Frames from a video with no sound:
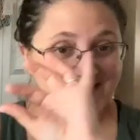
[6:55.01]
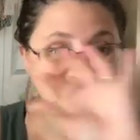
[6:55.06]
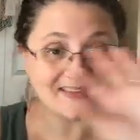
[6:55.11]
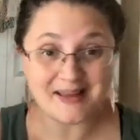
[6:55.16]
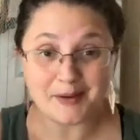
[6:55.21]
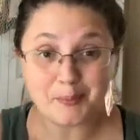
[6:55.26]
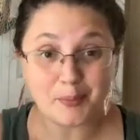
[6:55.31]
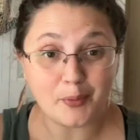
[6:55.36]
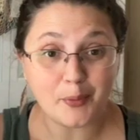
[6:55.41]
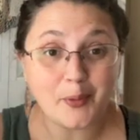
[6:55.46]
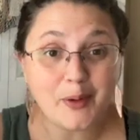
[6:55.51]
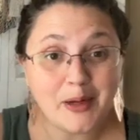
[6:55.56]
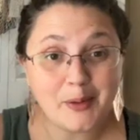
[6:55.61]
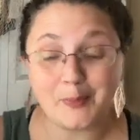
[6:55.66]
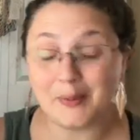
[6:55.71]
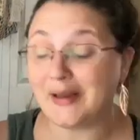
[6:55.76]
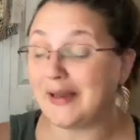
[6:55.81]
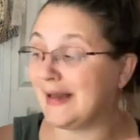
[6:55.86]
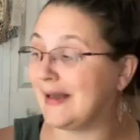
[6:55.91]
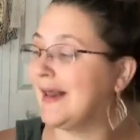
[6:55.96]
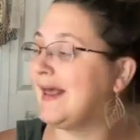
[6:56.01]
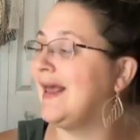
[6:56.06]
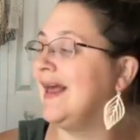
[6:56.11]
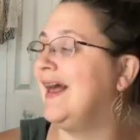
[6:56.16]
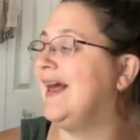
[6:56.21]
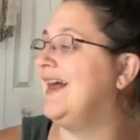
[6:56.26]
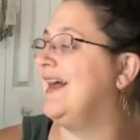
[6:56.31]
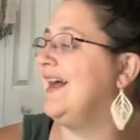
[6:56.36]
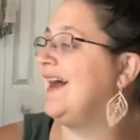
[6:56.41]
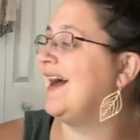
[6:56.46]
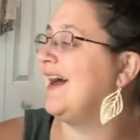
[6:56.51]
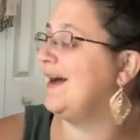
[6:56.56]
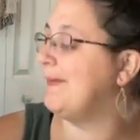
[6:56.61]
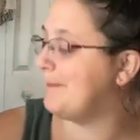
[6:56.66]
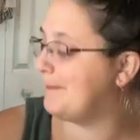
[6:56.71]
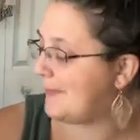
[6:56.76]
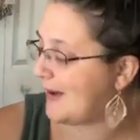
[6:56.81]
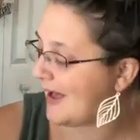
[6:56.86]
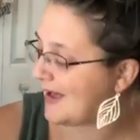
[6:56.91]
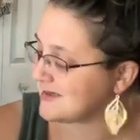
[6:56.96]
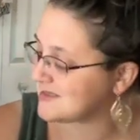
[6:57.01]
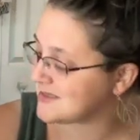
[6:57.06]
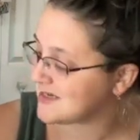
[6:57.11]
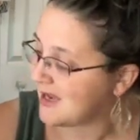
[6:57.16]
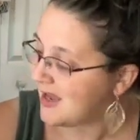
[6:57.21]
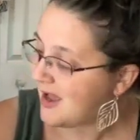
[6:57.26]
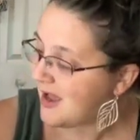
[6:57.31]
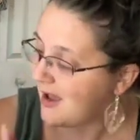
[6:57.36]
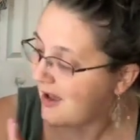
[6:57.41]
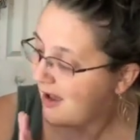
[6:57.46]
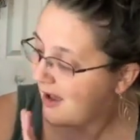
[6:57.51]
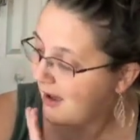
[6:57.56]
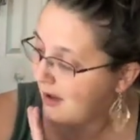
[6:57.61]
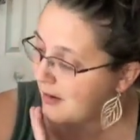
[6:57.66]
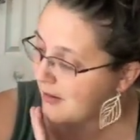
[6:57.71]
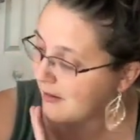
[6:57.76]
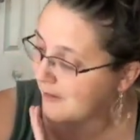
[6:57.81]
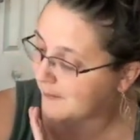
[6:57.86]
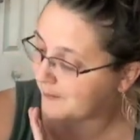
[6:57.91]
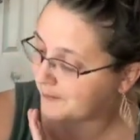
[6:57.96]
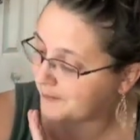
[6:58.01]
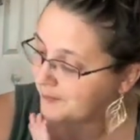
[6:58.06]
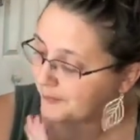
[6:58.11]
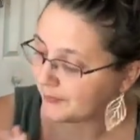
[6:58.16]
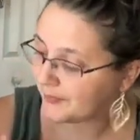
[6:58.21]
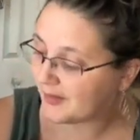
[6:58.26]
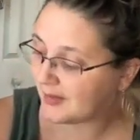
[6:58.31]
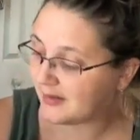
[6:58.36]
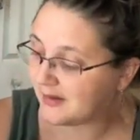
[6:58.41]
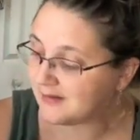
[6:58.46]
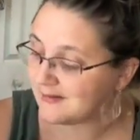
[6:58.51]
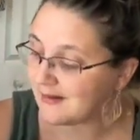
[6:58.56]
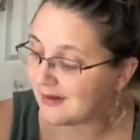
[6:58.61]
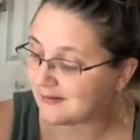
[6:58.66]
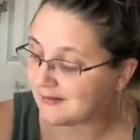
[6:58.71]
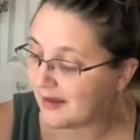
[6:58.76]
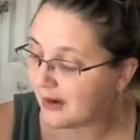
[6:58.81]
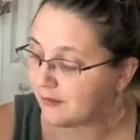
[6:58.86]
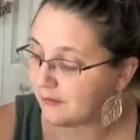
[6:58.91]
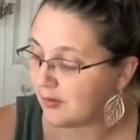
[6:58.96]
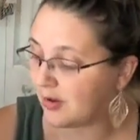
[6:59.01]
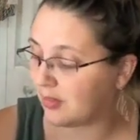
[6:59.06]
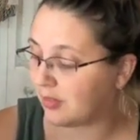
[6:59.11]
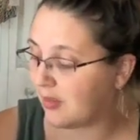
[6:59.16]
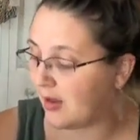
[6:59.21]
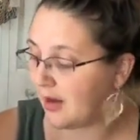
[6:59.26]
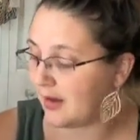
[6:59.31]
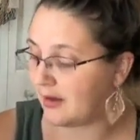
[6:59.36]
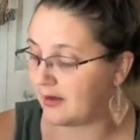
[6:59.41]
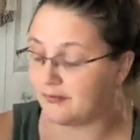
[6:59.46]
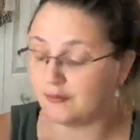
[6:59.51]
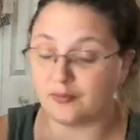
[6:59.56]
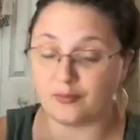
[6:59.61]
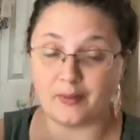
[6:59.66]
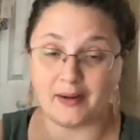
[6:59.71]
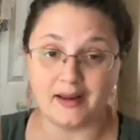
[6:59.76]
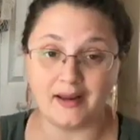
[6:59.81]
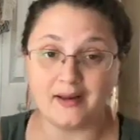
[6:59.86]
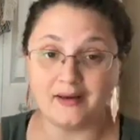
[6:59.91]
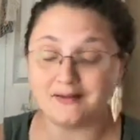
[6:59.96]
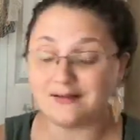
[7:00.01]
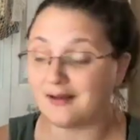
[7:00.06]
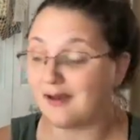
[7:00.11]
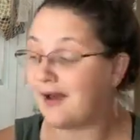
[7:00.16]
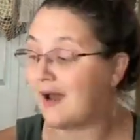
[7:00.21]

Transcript: Say pre-read. But um, it does have a lot of great